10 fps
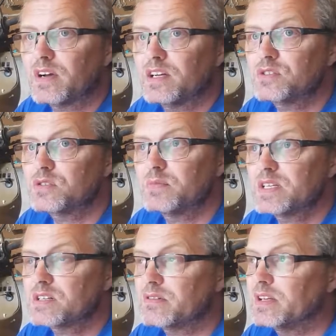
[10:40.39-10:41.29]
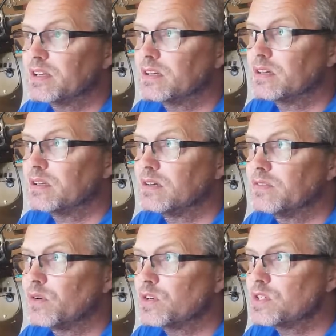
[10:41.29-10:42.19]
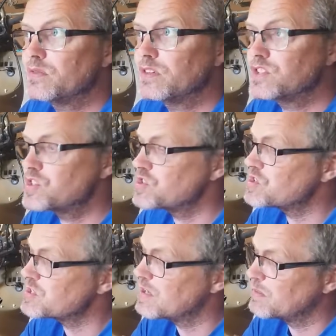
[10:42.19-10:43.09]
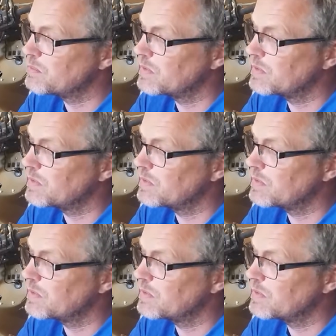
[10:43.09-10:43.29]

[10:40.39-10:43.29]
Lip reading: try to measuring voltage